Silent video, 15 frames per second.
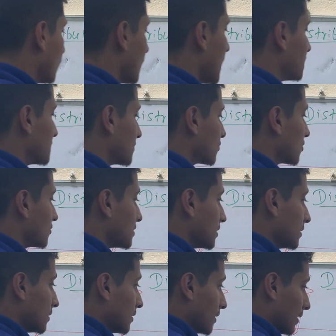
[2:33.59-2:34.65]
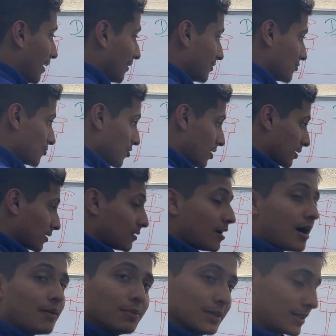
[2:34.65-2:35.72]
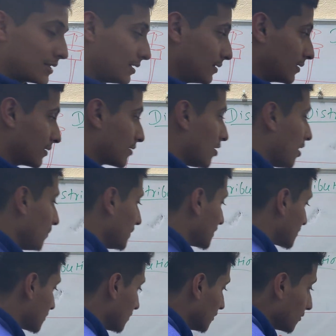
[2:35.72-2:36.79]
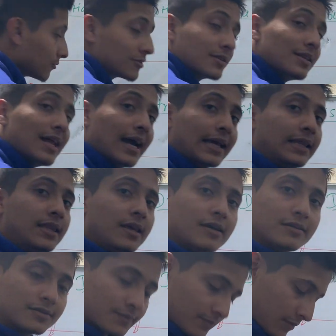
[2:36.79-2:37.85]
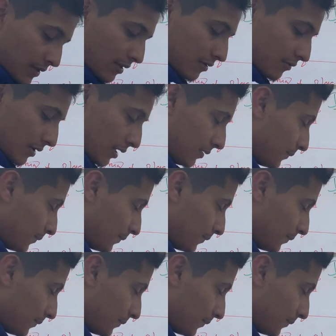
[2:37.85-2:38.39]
plasma protein and drug complex, and the complex looks like this, right?